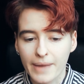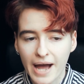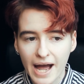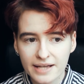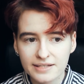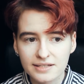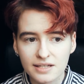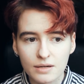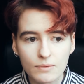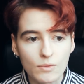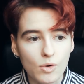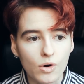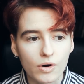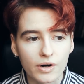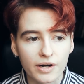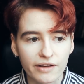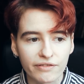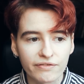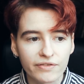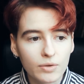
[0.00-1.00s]
passing
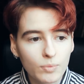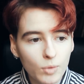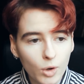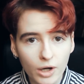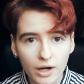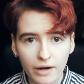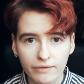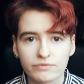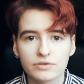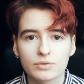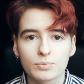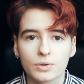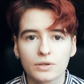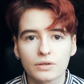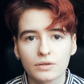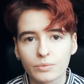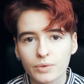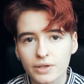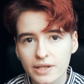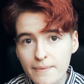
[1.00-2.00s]
more and i feel more
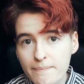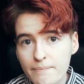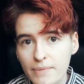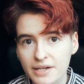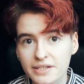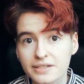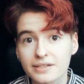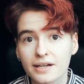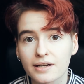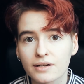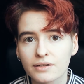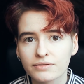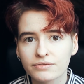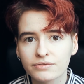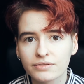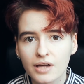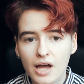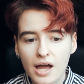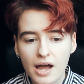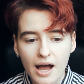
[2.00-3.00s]
comfortable within
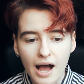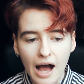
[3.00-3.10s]
myself